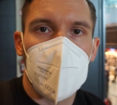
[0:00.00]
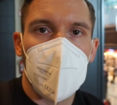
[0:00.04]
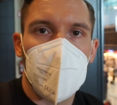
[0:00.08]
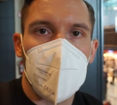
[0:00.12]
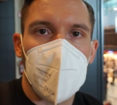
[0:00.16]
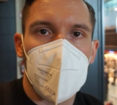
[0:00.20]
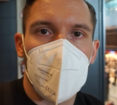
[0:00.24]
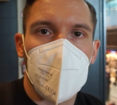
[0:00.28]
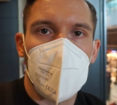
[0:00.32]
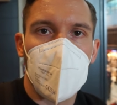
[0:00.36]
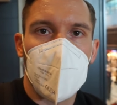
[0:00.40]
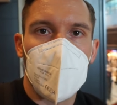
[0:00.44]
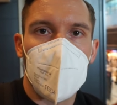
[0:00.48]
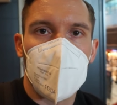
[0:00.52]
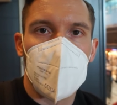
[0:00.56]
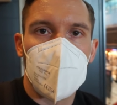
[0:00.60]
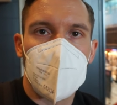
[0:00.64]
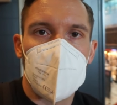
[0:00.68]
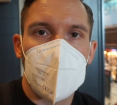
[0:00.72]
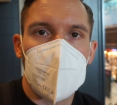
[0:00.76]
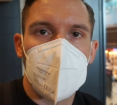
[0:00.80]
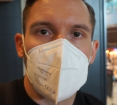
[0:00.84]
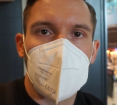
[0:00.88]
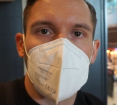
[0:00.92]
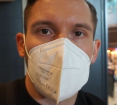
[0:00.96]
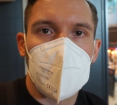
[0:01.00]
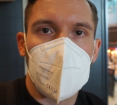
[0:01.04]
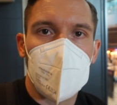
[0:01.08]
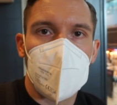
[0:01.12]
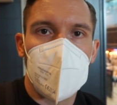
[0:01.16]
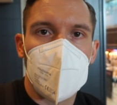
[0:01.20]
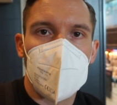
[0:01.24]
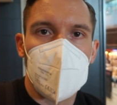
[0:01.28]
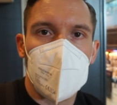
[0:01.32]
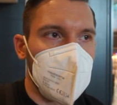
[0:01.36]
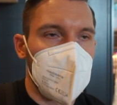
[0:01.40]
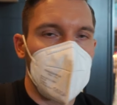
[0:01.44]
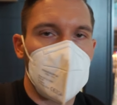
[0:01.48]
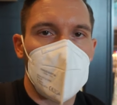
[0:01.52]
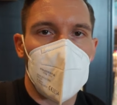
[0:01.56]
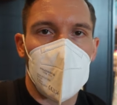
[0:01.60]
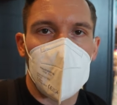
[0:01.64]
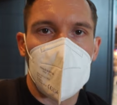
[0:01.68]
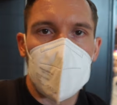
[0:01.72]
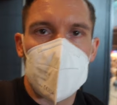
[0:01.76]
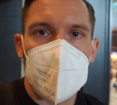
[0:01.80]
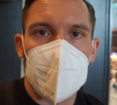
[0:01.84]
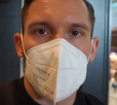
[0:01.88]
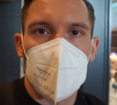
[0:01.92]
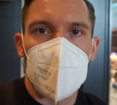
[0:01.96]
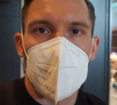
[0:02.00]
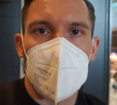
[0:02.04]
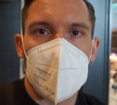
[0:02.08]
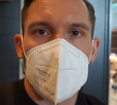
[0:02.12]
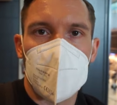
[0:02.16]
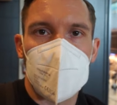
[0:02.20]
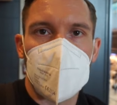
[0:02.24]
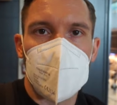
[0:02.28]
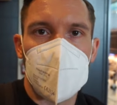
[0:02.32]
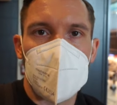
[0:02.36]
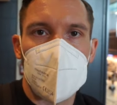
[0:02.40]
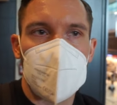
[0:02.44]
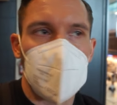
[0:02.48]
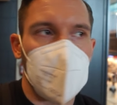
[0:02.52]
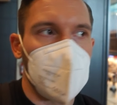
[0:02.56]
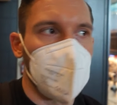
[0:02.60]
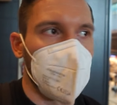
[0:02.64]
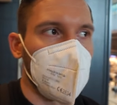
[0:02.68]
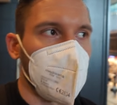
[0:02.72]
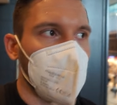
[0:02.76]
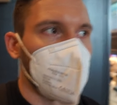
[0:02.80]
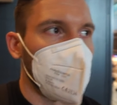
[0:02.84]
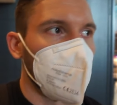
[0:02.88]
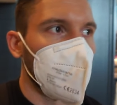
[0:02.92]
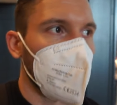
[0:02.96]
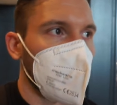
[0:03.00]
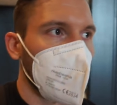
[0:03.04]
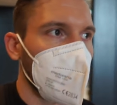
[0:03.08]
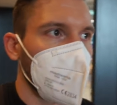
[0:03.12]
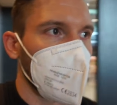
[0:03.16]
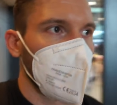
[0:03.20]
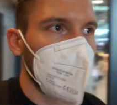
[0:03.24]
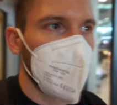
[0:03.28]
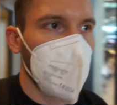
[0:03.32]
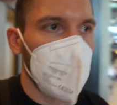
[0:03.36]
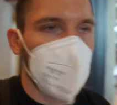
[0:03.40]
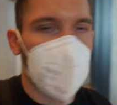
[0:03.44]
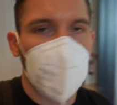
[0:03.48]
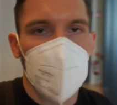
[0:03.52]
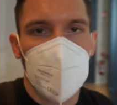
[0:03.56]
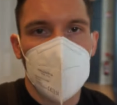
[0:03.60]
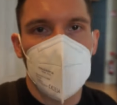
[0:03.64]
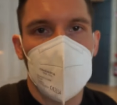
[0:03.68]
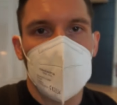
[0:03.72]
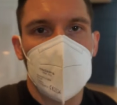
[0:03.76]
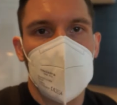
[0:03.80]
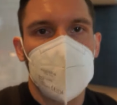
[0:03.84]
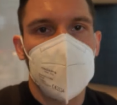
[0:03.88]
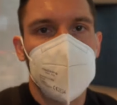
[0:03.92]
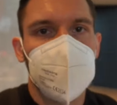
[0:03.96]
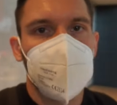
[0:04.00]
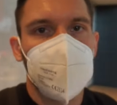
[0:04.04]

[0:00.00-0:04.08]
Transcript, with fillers: I think we're going to sit down somewhere and just, I don't know, grab a coffee.